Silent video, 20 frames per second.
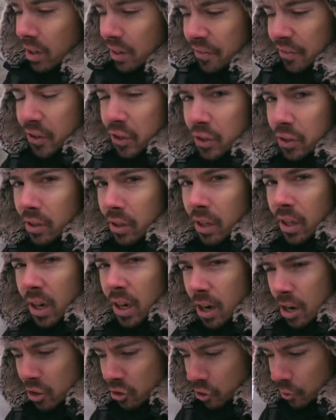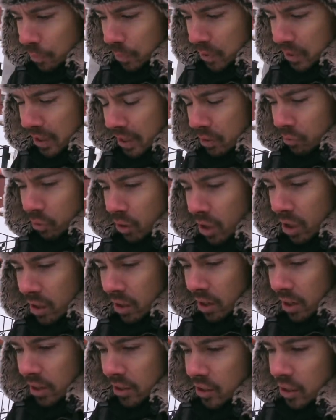If you're a 100% raw
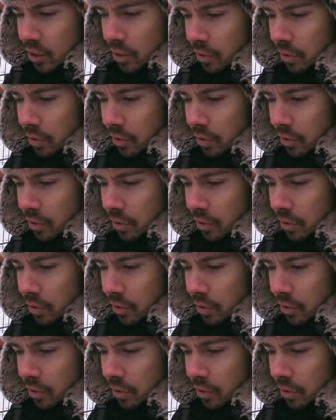Nazi,